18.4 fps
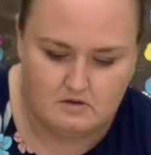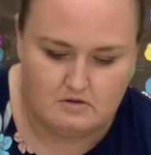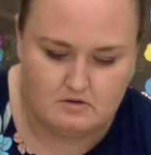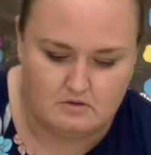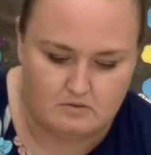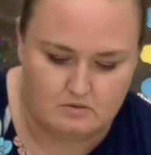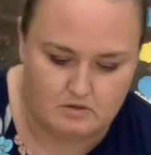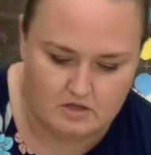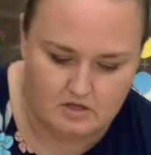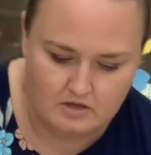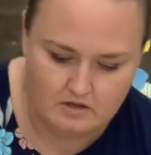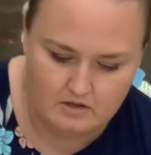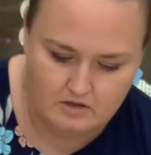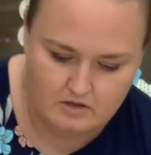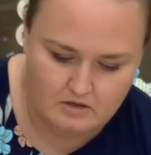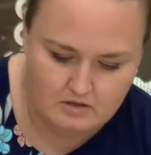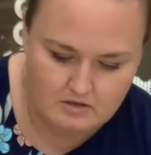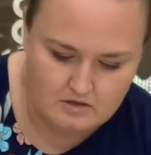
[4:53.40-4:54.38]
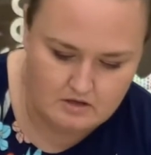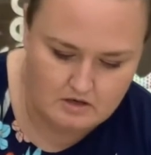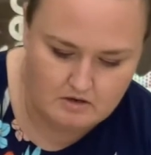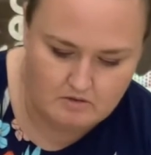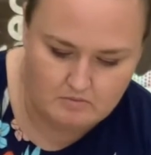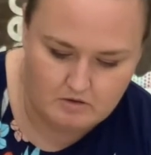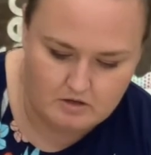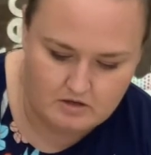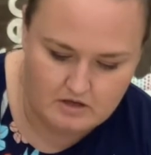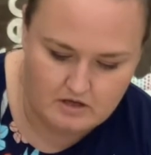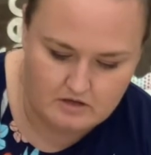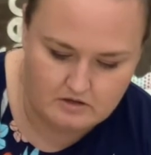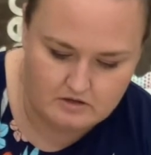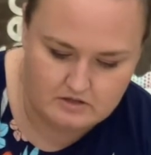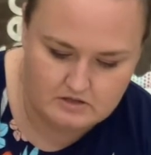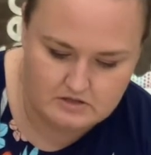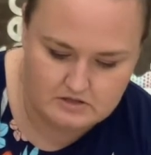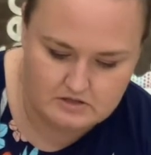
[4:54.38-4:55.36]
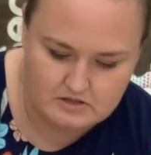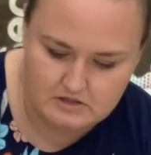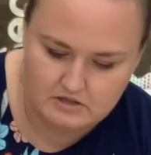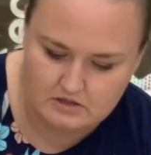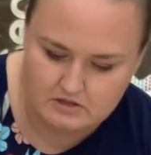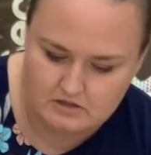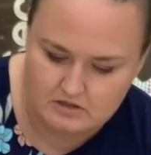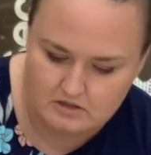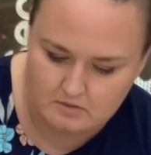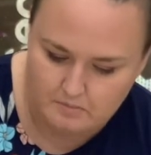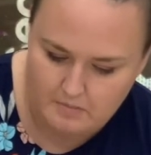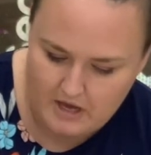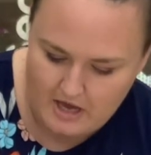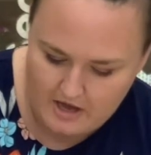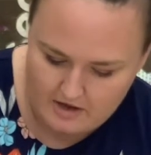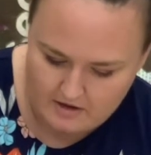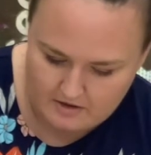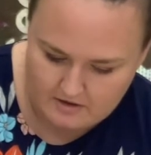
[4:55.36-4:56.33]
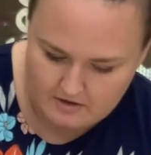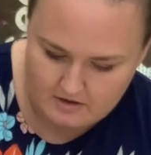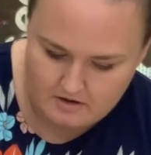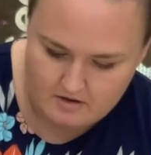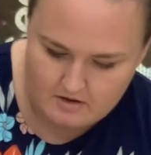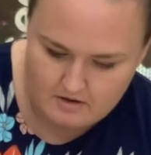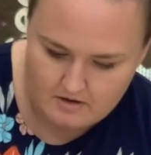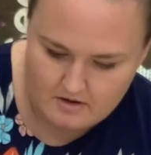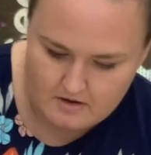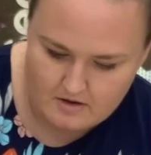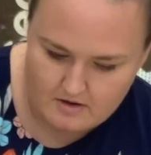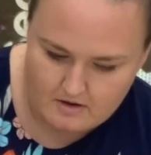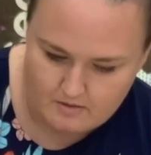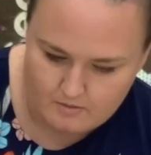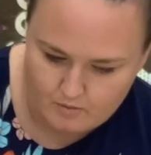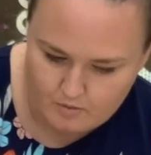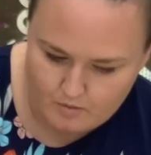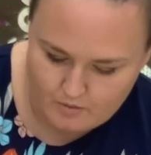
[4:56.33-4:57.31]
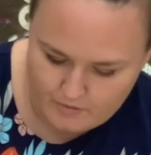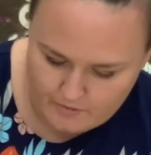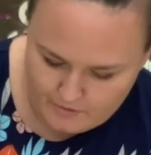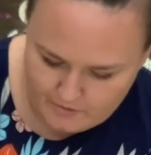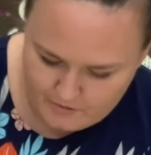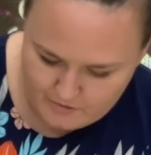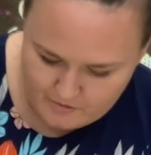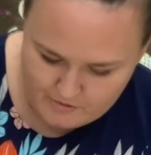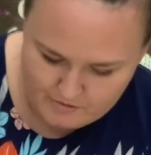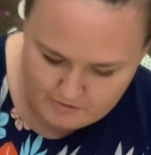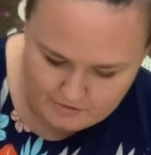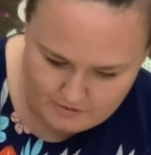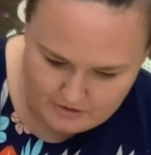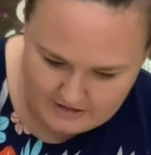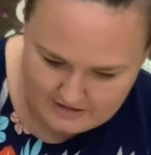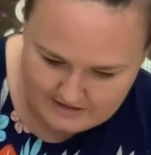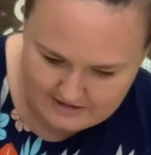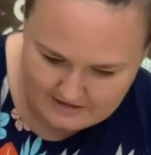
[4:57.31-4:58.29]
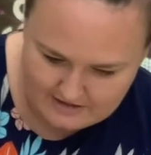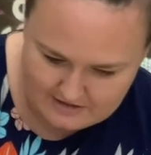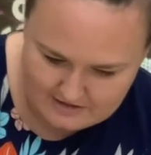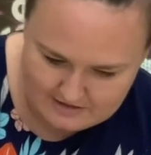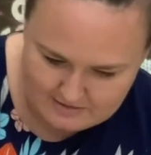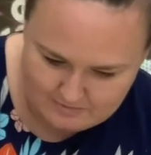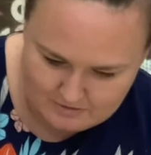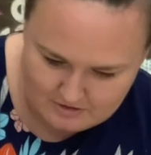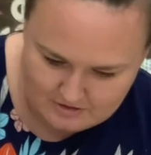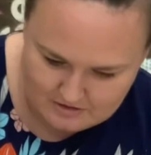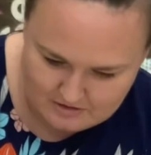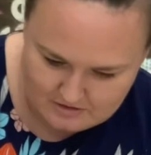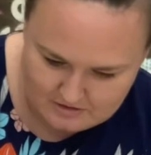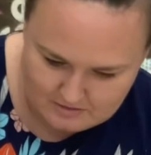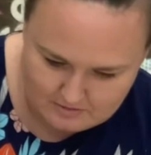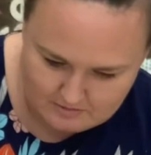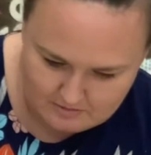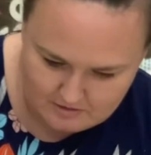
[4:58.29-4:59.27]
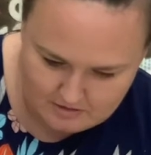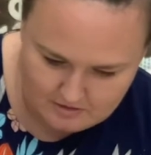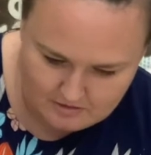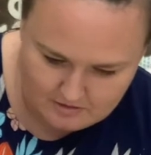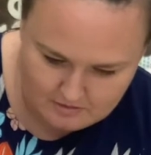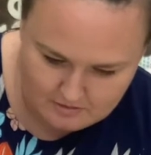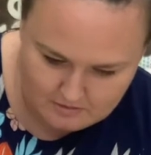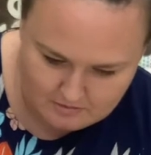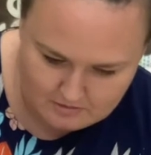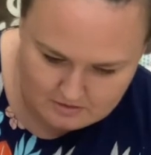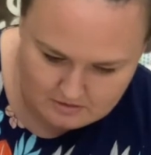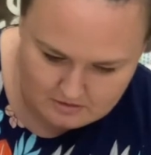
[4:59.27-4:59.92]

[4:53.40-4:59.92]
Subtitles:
Okay, now I'm gonna add this stick to the back. Whoa, I like this one, it's so cute.